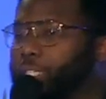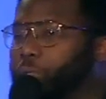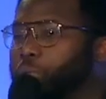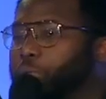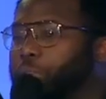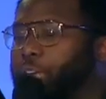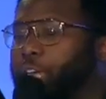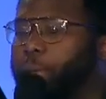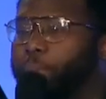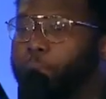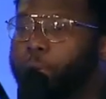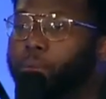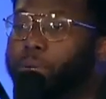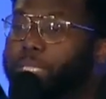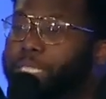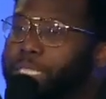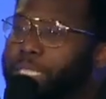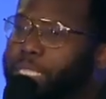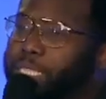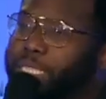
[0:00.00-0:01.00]
youth camp. I went
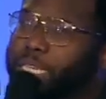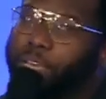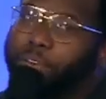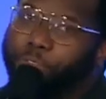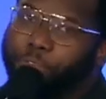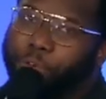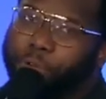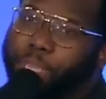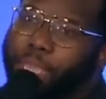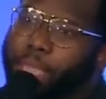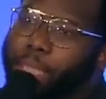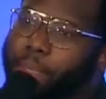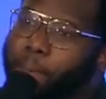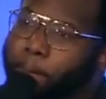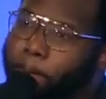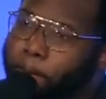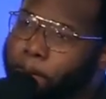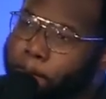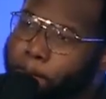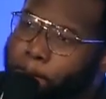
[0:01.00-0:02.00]
to Discovery Camp
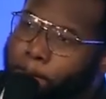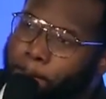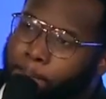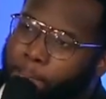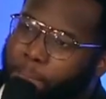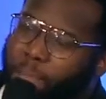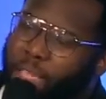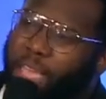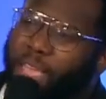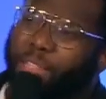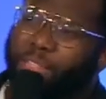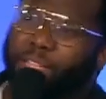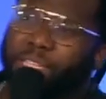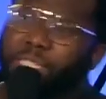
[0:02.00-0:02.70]
in the